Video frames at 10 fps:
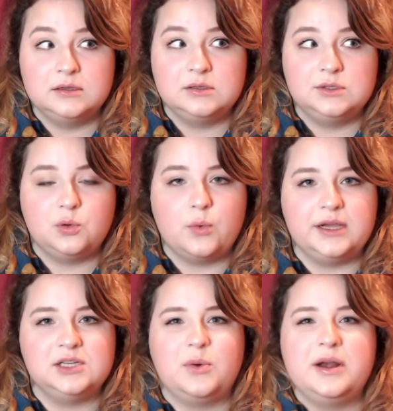
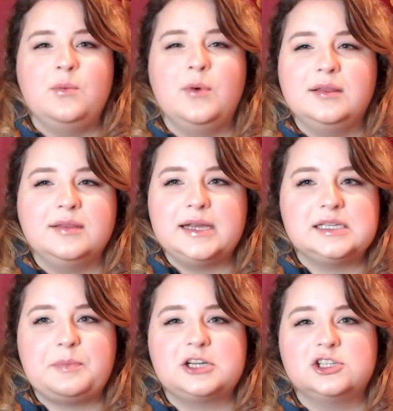2021, like,
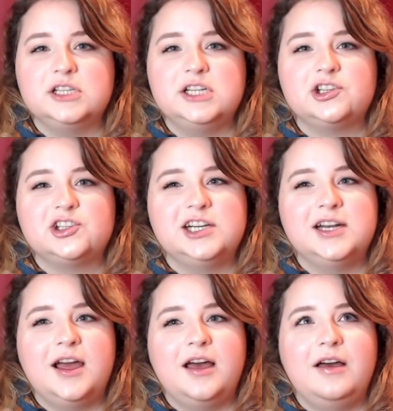special edition
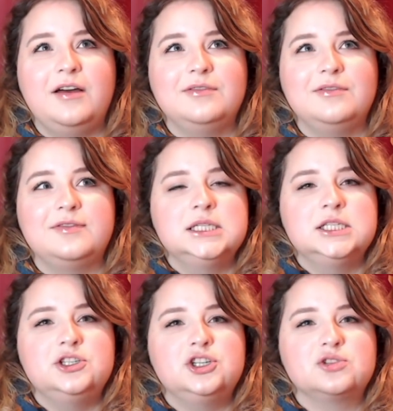of
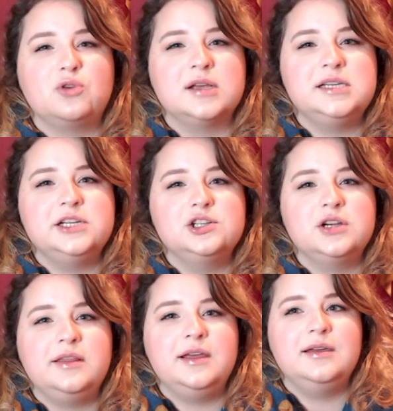Just Cross Stitch,
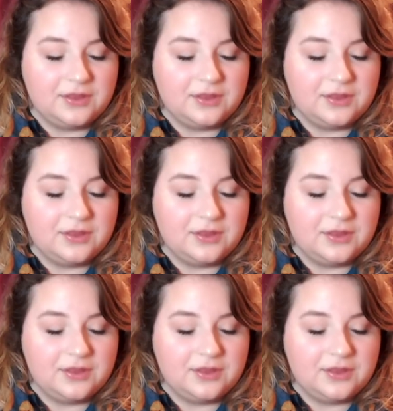I think.